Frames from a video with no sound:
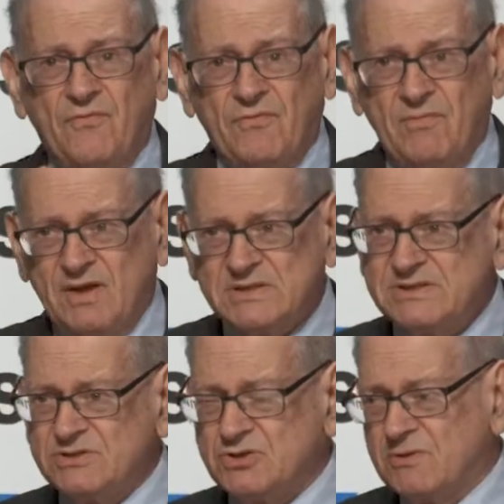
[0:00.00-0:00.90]
from this
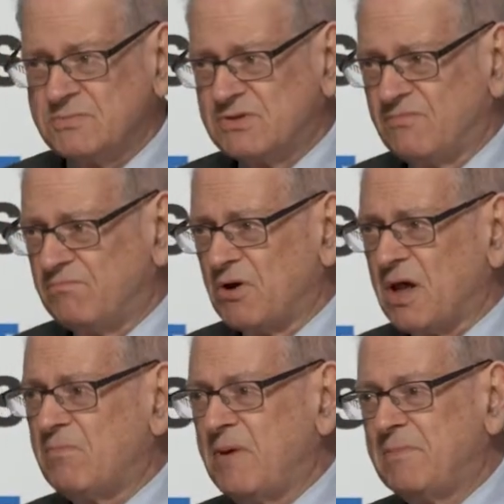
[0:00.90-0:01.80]
in terms of
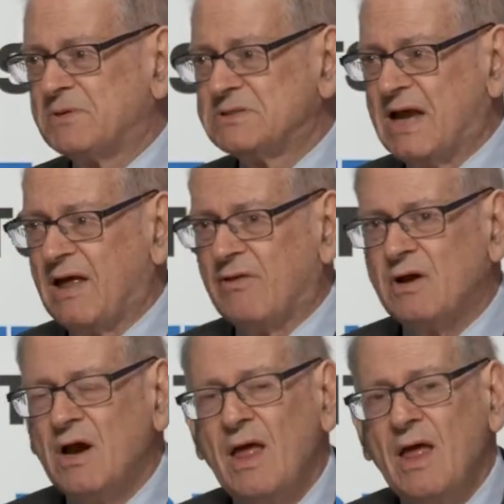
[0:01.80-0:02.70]
bringing people together.